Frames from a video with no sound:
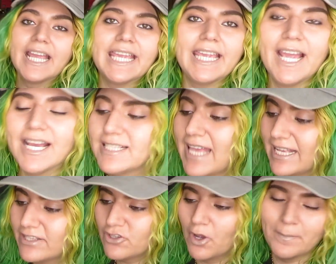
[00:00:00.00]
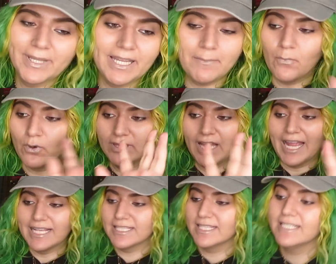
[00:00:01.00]
He has had so many more
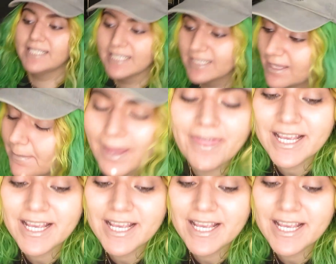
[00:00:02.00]
lines. This is the